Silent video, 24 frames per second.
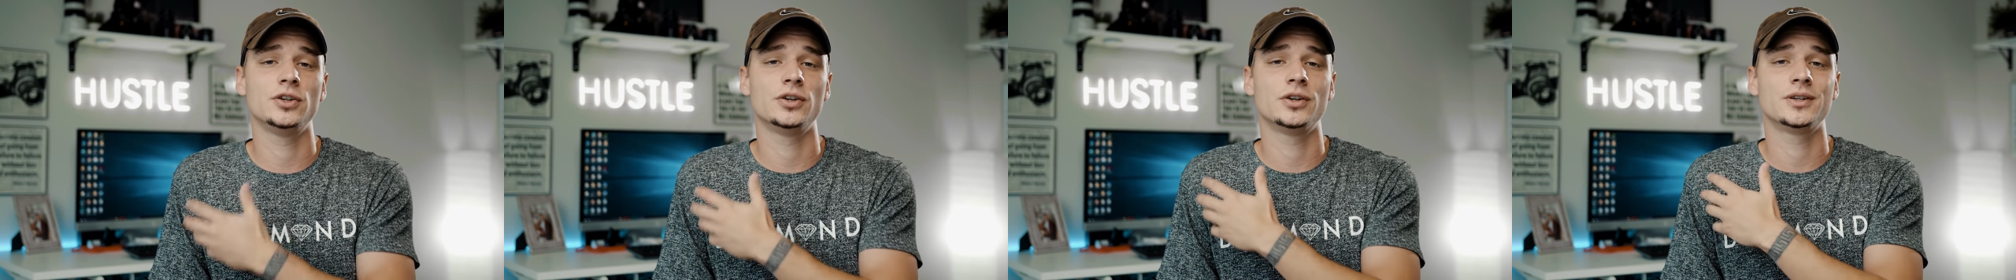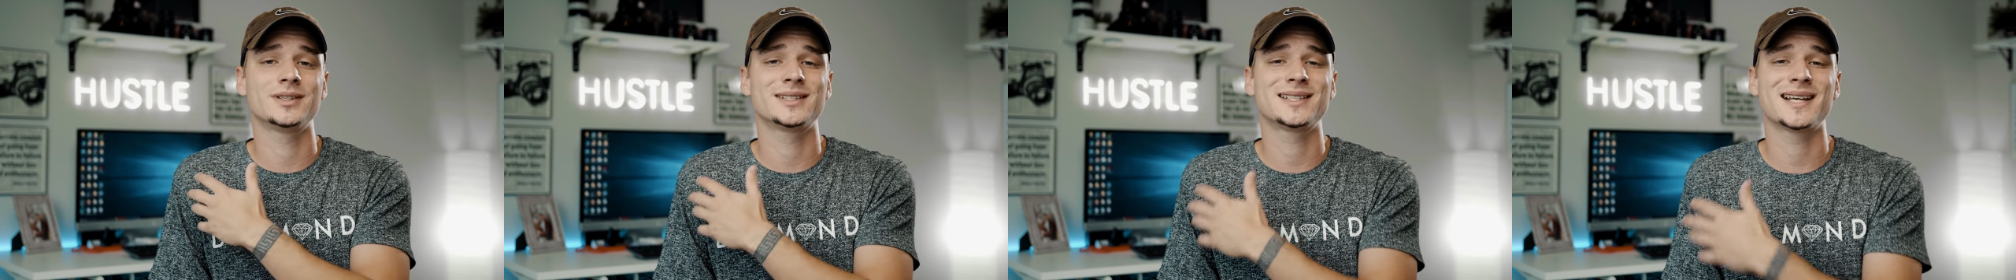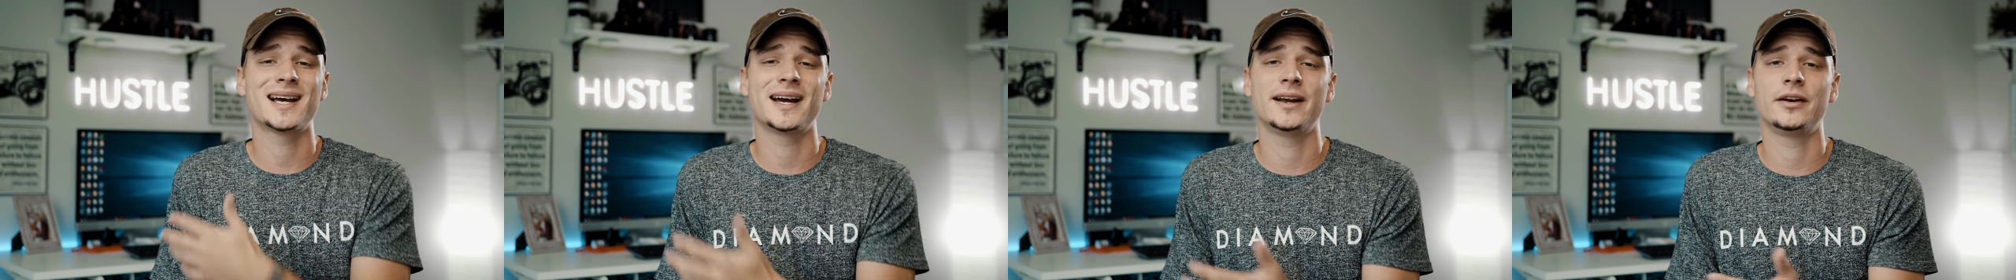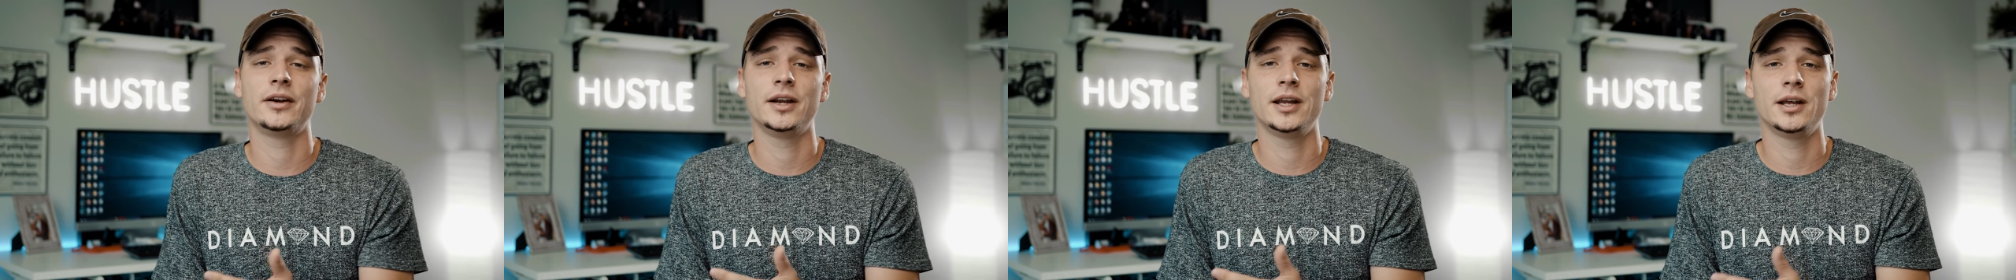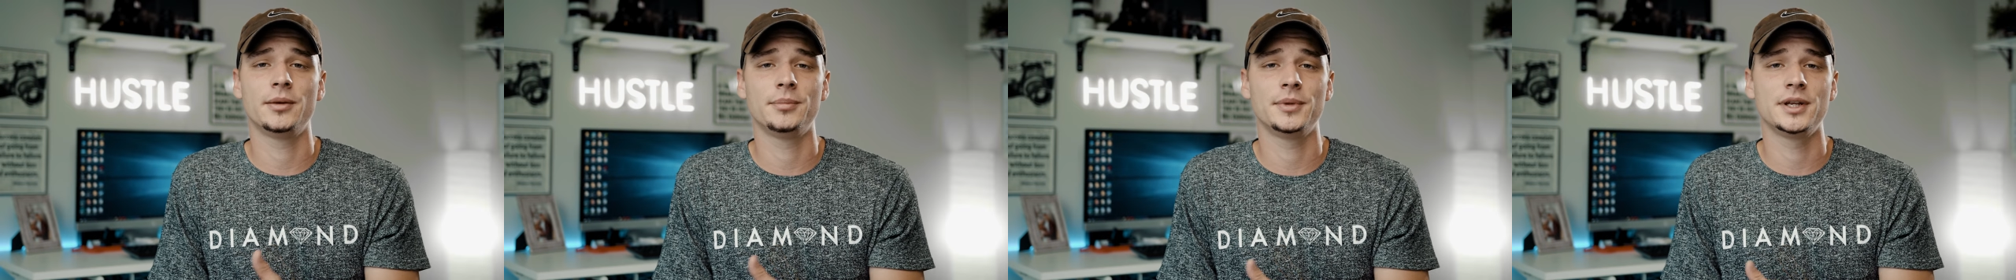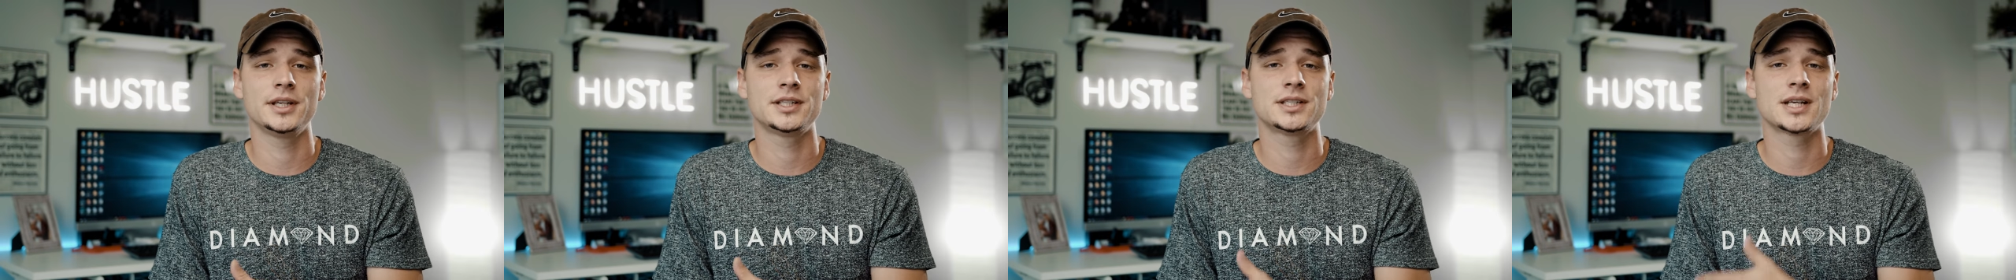your entire
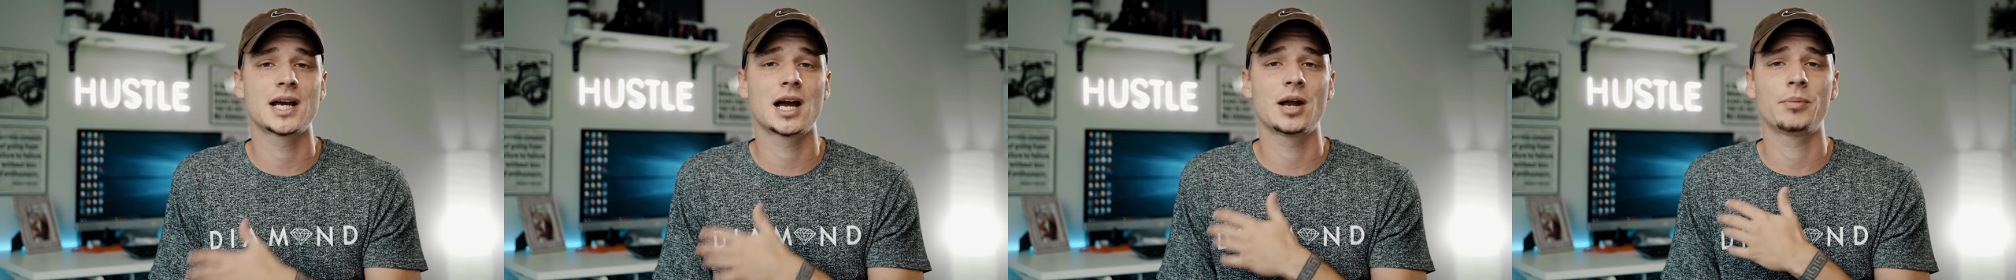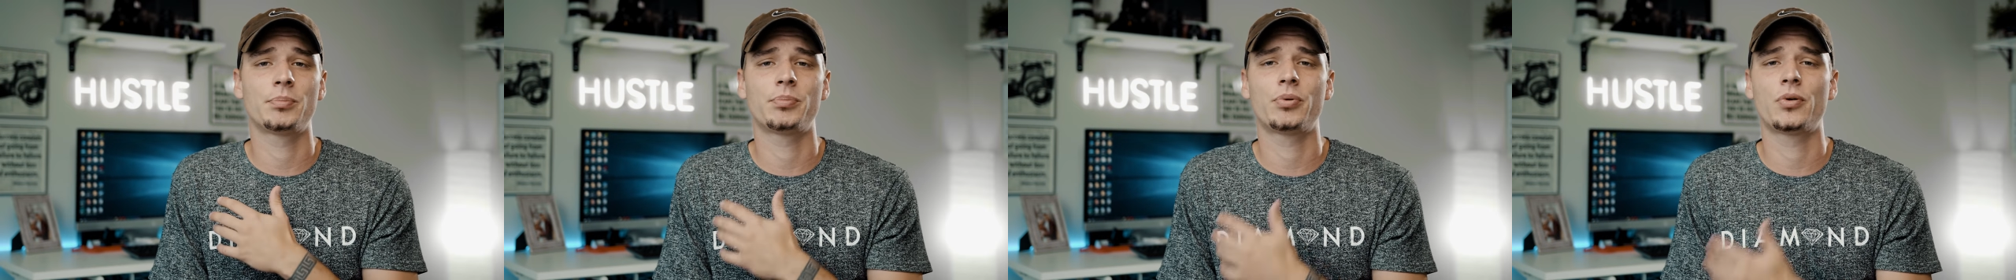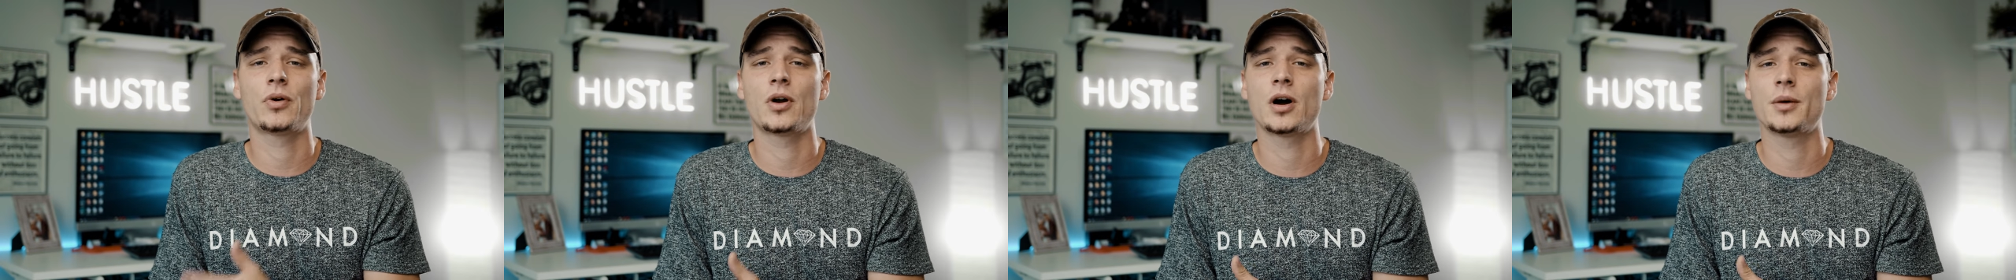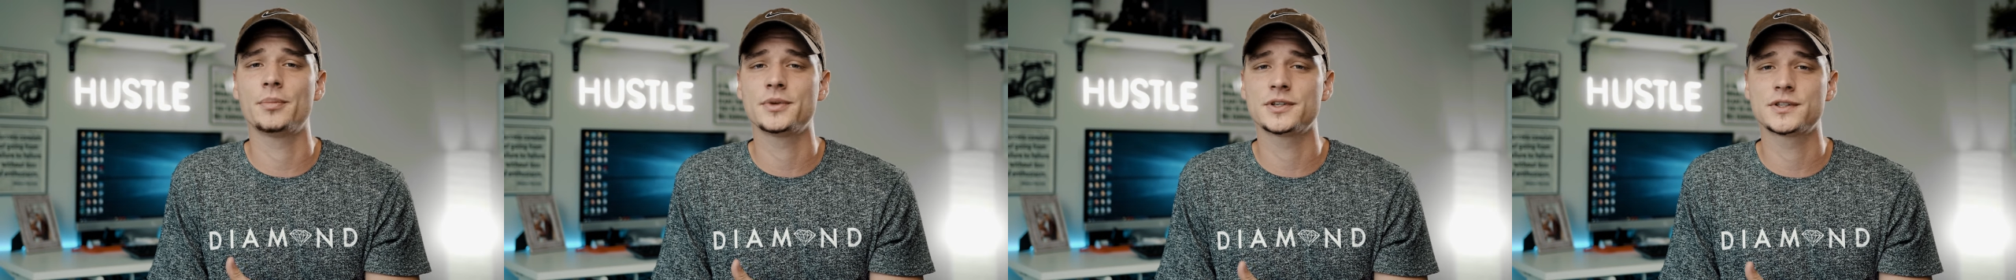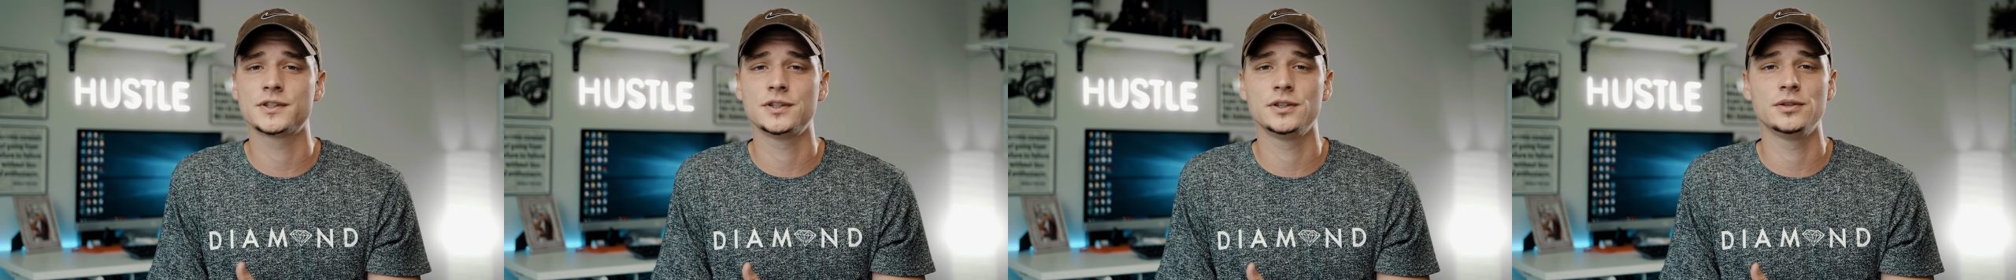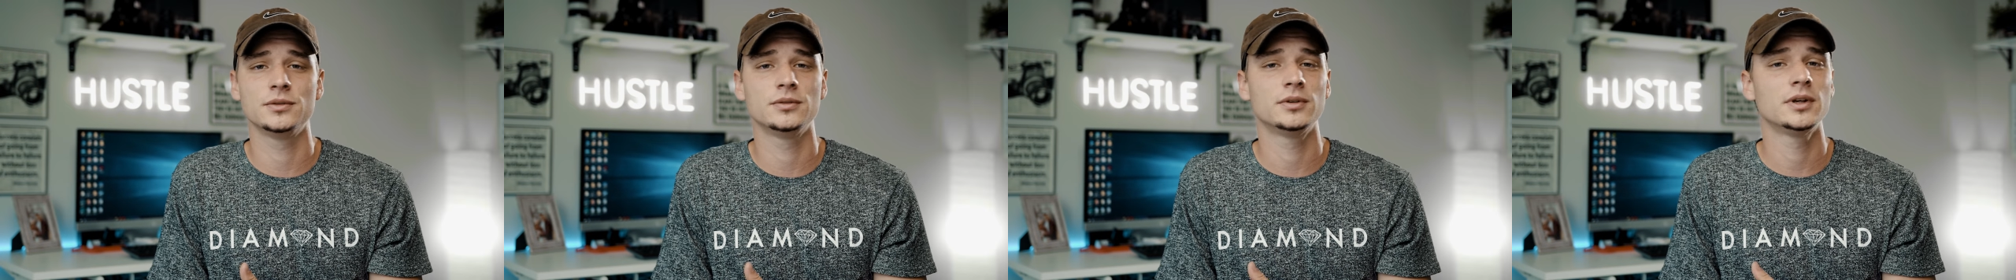image, I
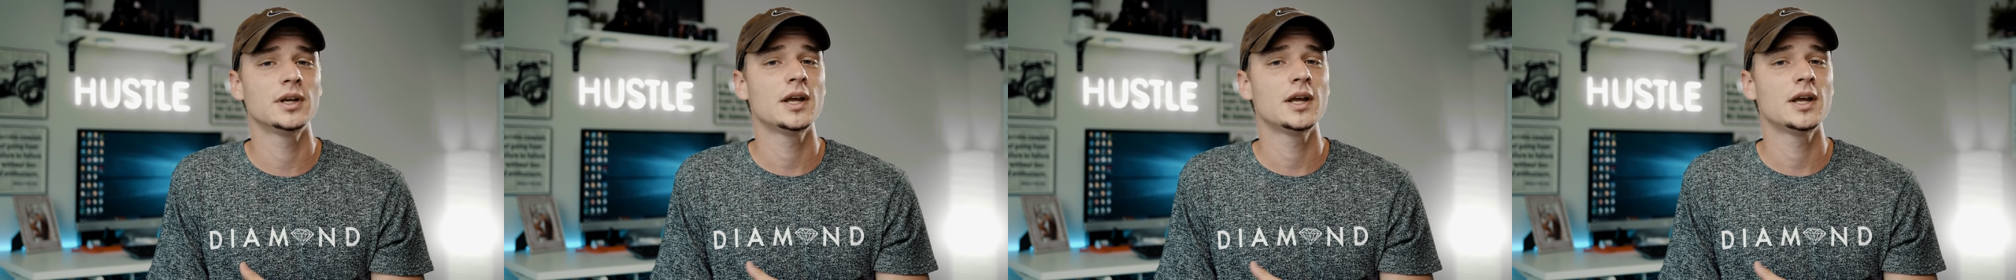promise you.